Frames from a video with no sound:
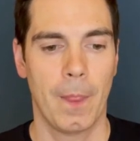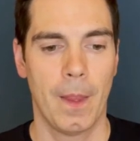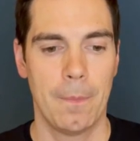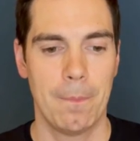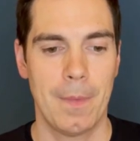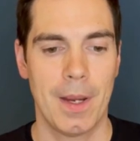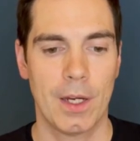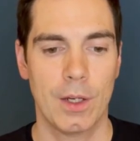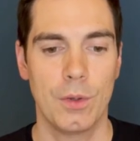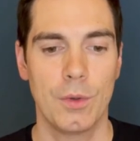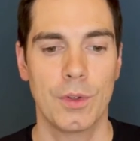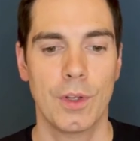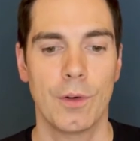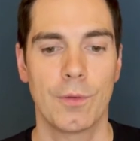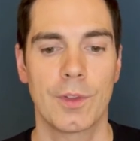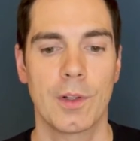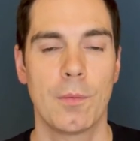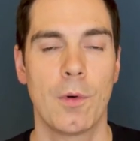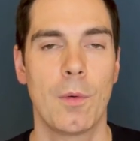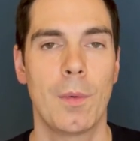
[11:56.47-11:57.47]
Make use of
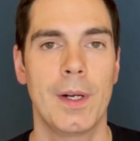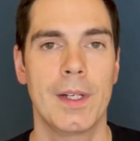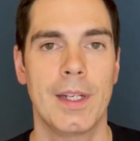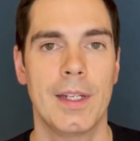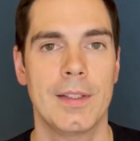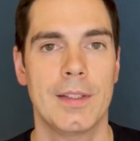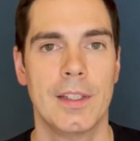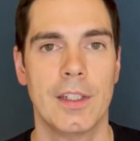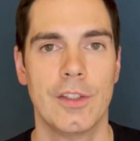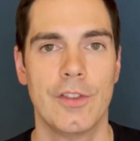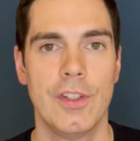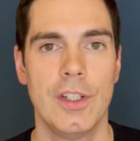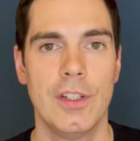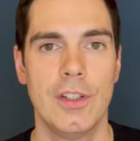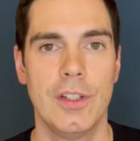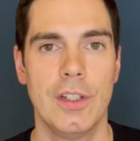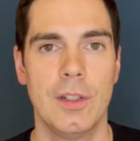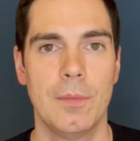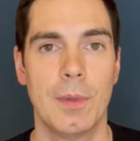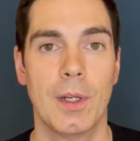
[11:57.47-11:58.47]
the mobile testing cheat
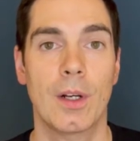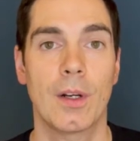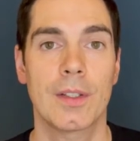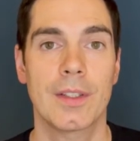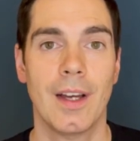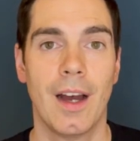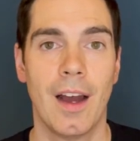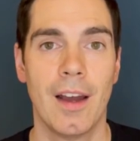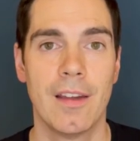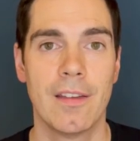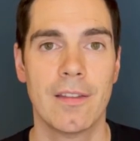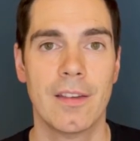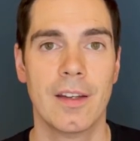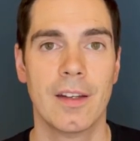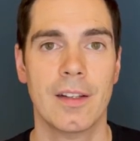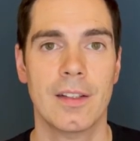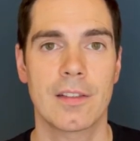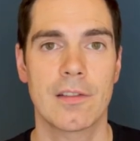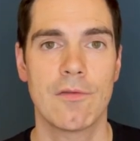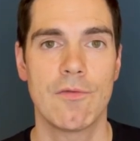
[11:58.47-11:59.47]
sheet, because I think
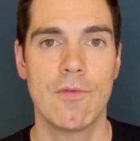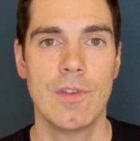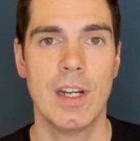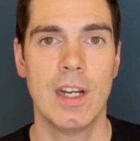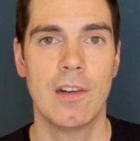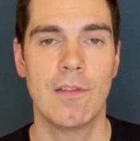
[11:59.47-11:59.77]
it's a really